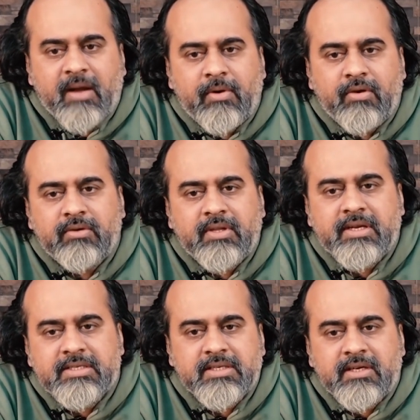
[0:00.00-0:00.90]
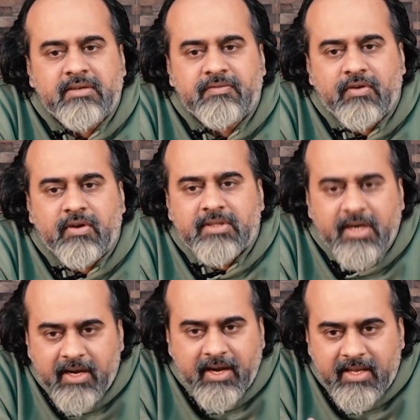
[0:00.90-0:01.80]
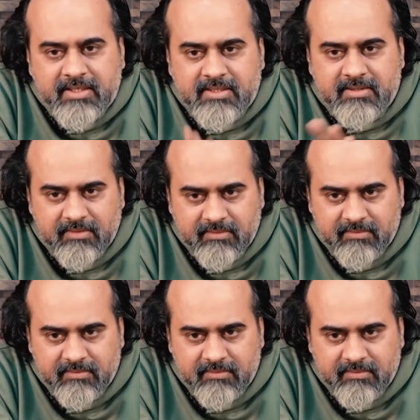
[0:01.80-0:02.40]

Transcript: about the result for 30 days,